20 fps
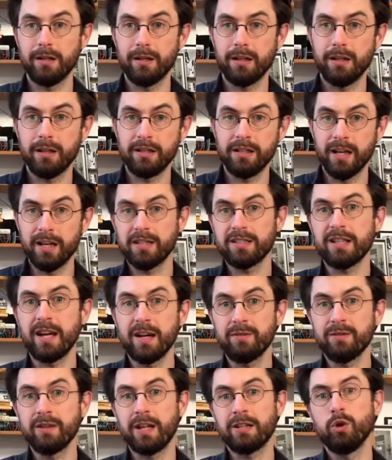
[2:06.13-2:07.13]
The other side
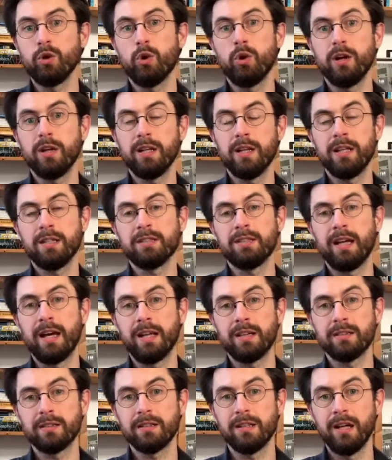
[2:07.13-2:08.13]
of that coin is
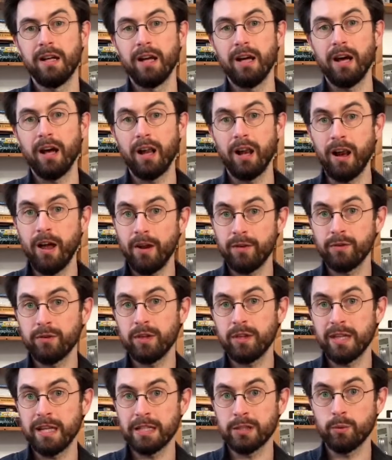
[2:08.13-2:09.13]
that a lot of the
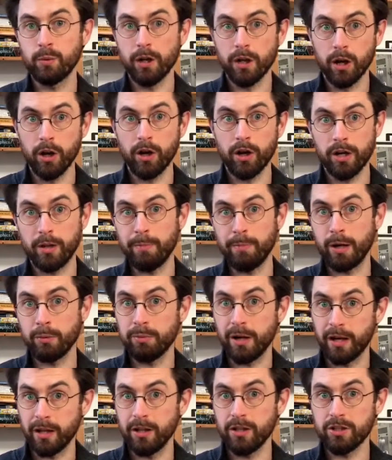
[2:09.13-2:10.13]
things we learn about
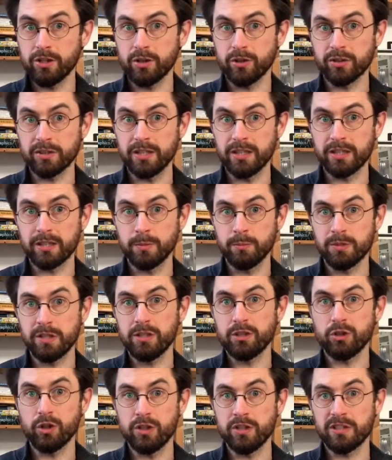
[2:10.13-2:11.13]
biological systems, it
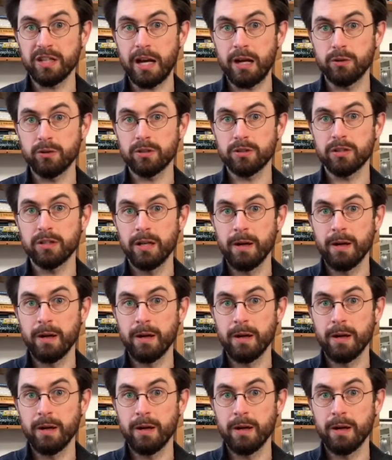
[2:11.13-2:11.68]
turns out